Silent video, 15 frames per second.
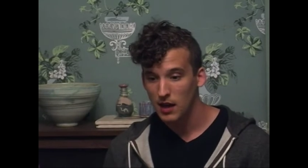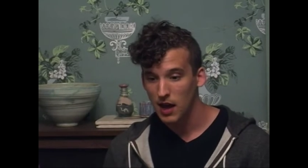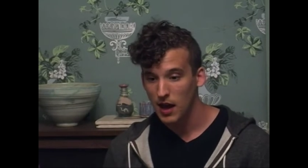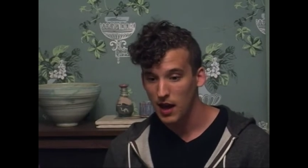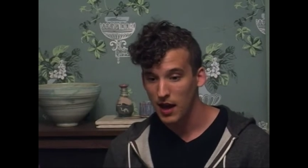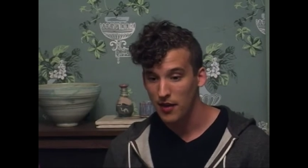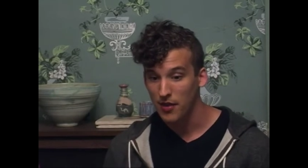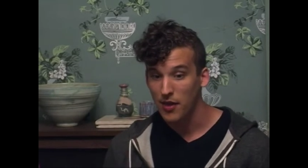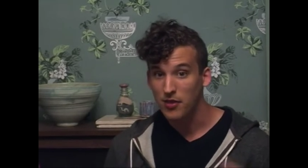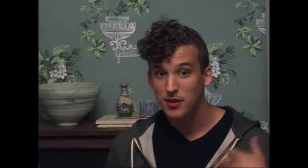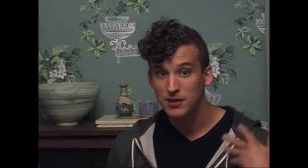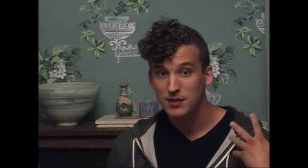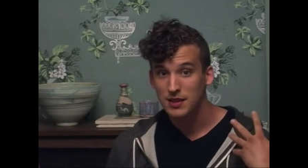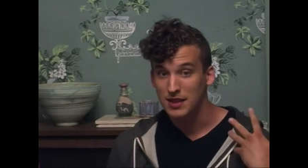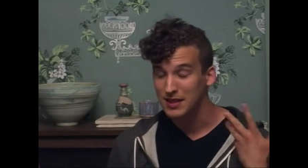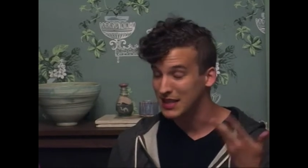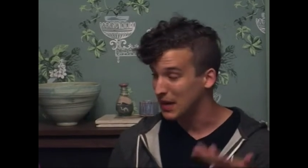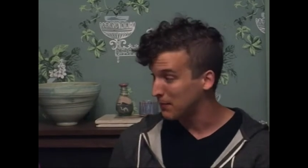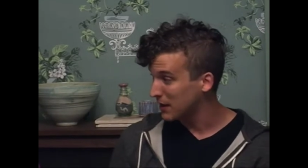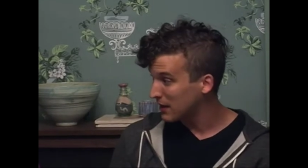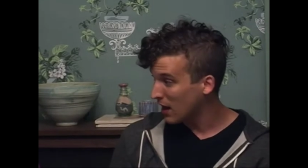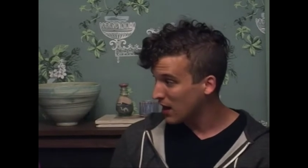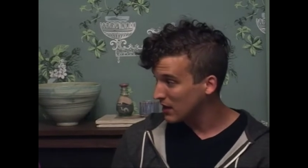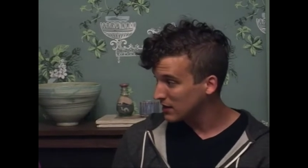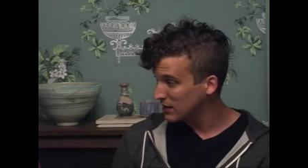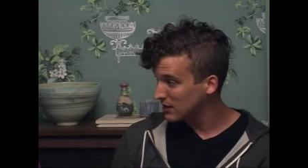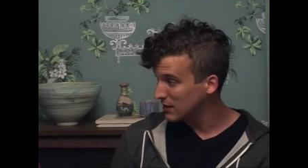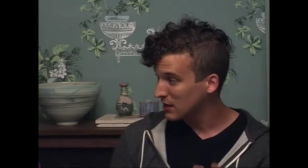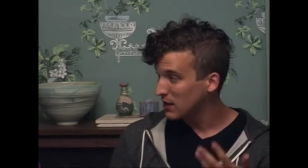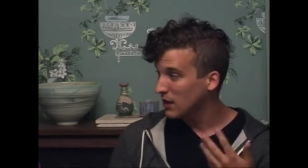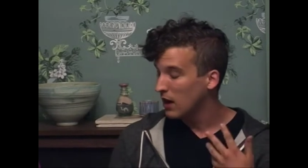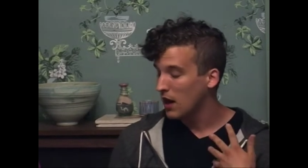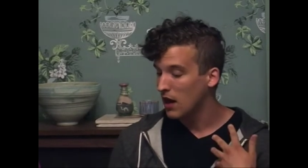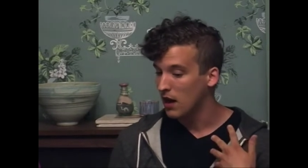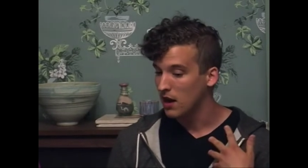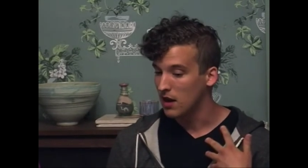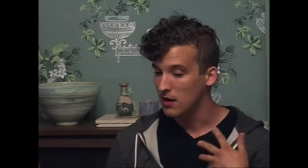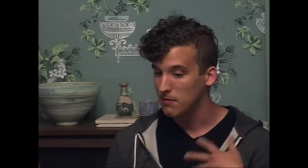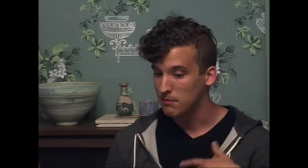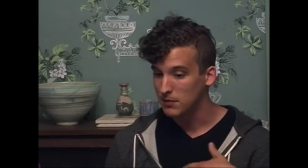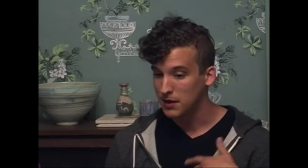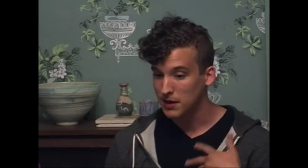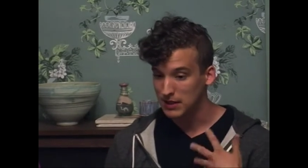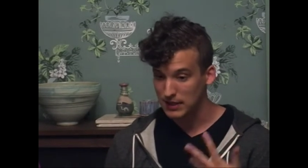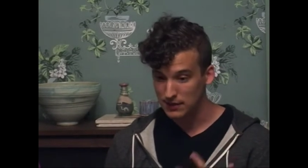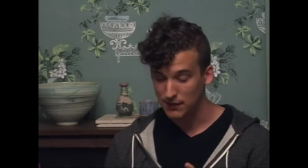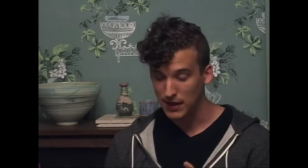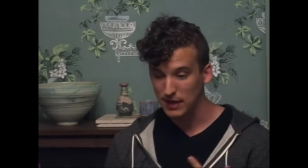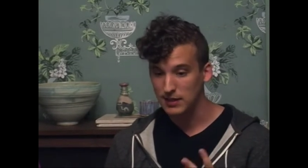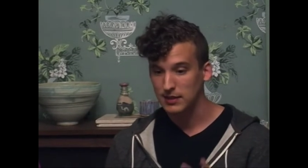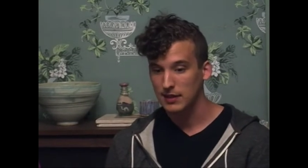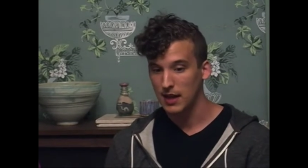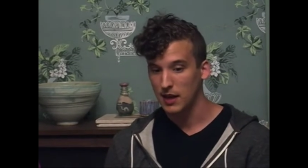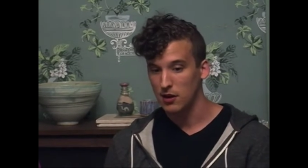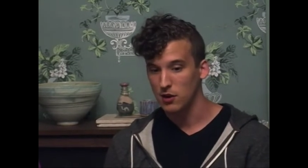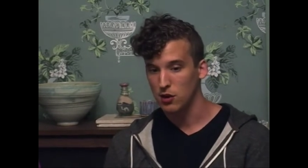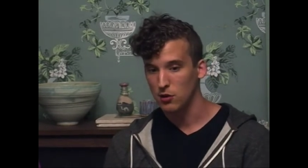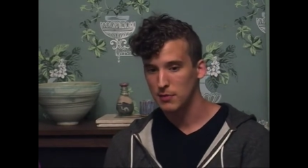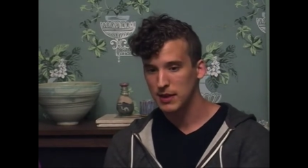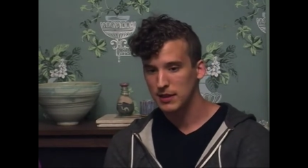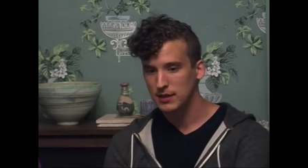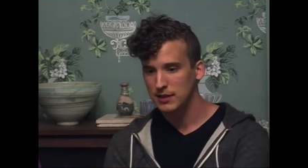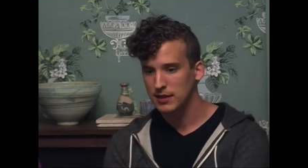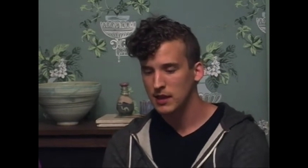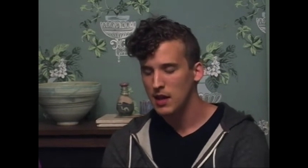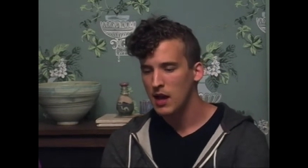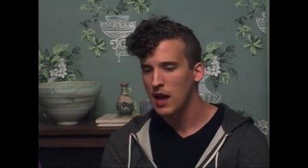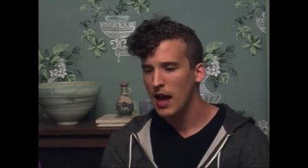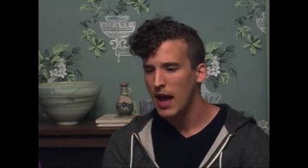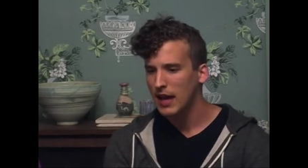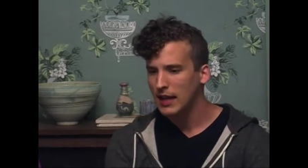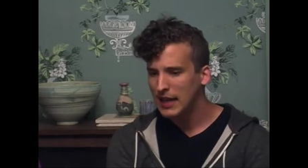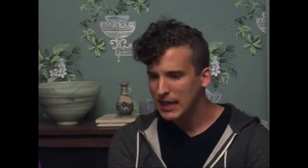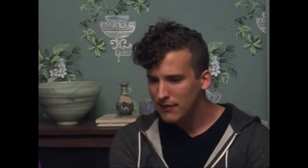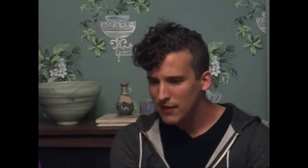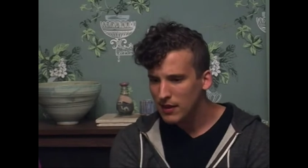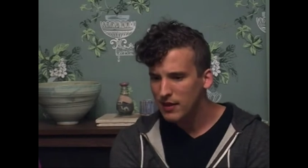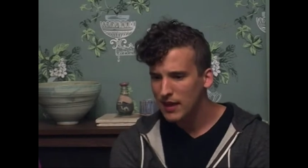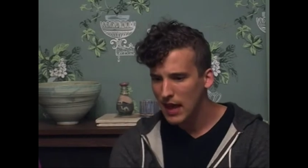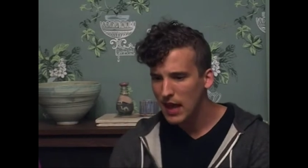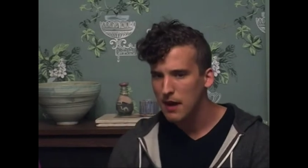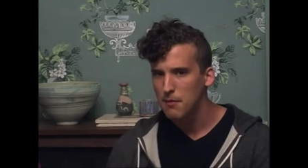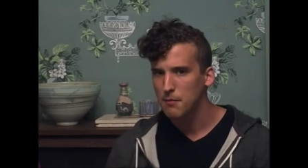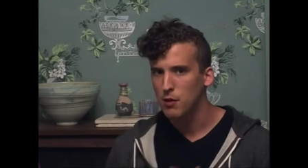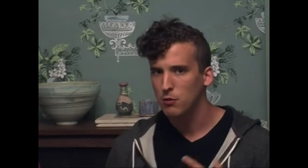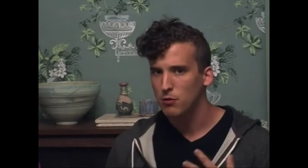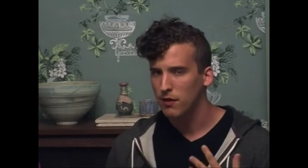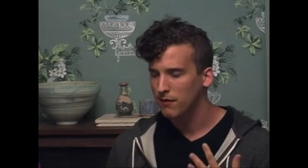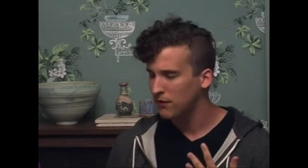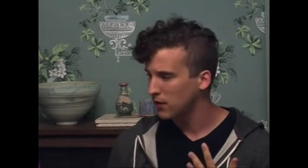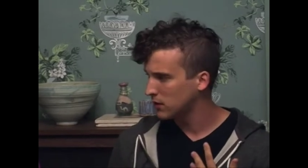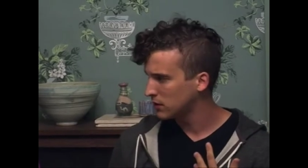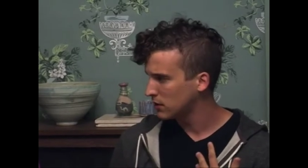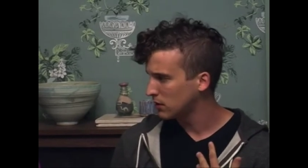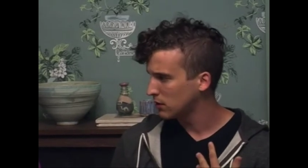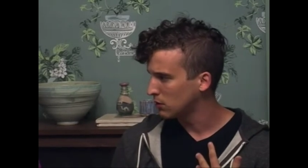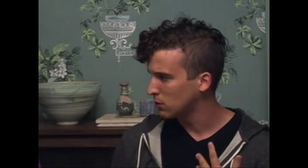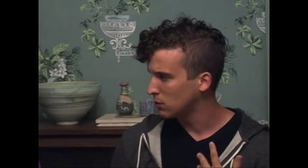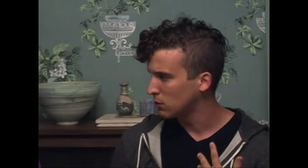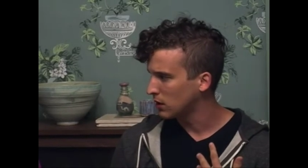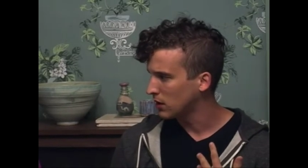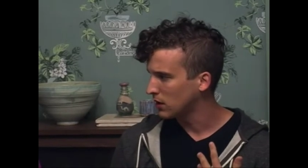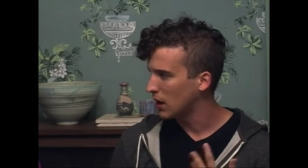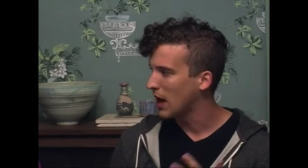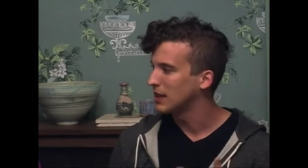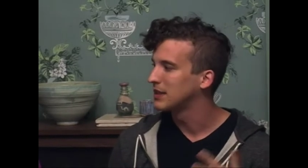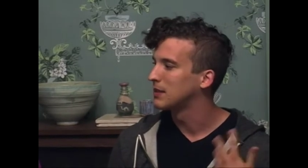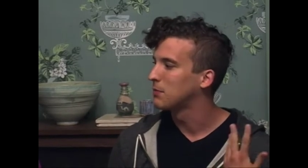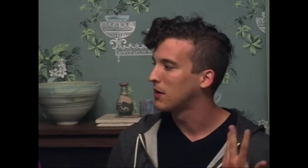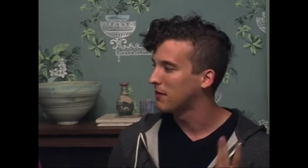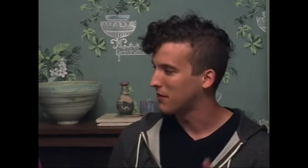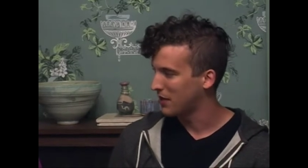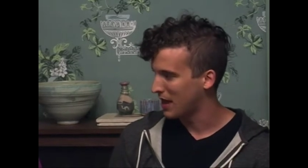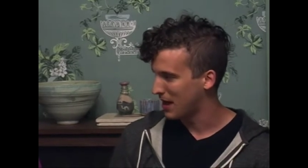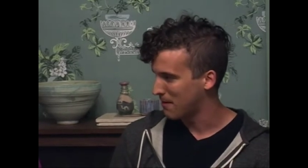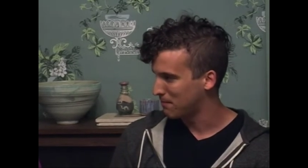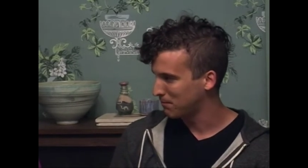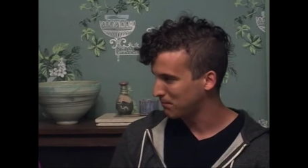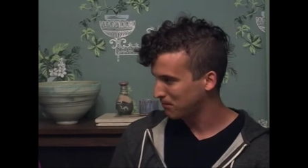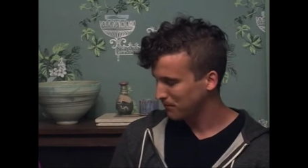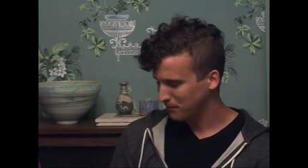uh, and then there's the demigods, um, the Sphinx and Anubis, and even them refer to gods above them.